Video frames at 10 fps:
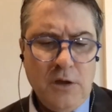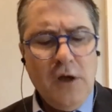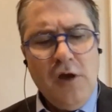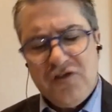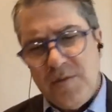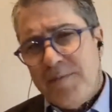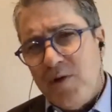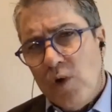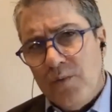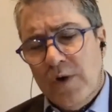So maybe
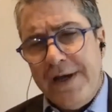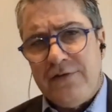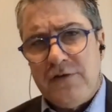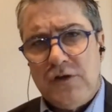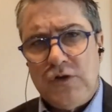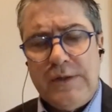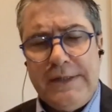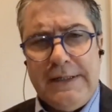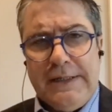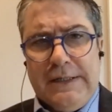one way to
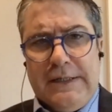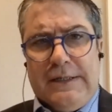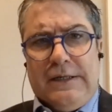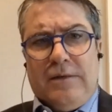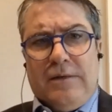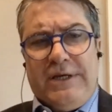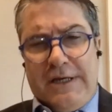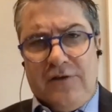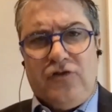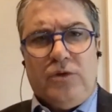
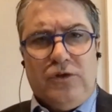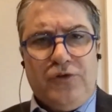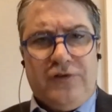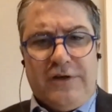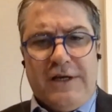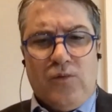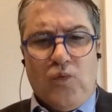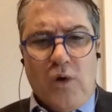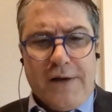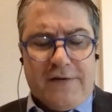begin to elucidate on
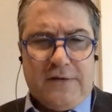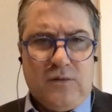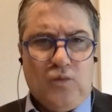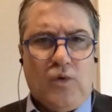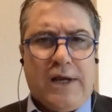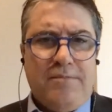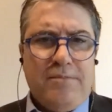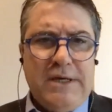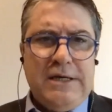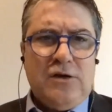what I
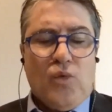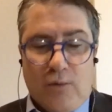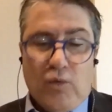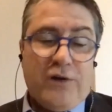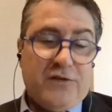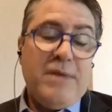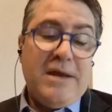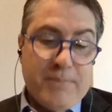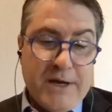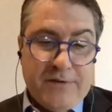mean or what is
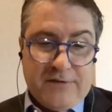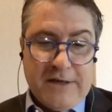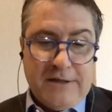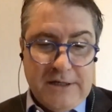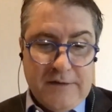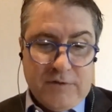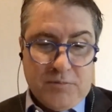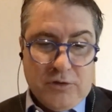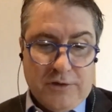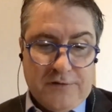meant by this idea of
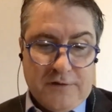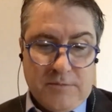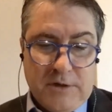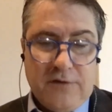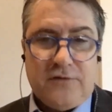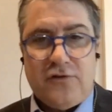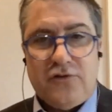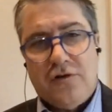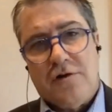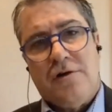liberalism is to
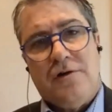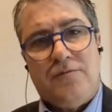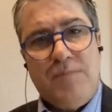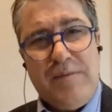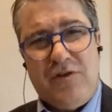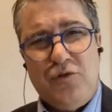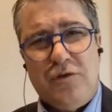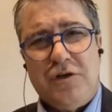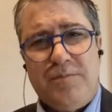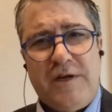turn maybe to a
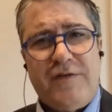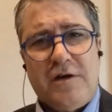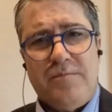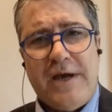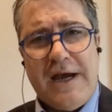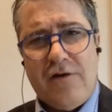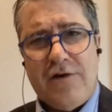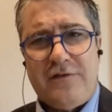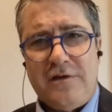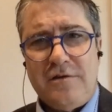little bit of a
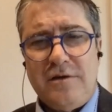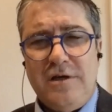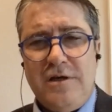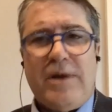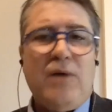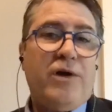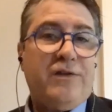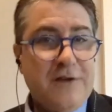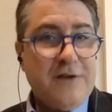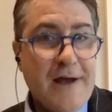comparison by what
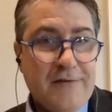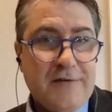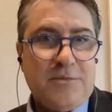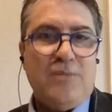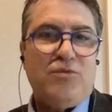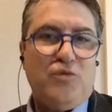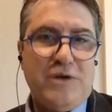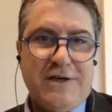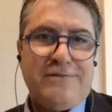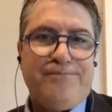it's not. Sometimes we can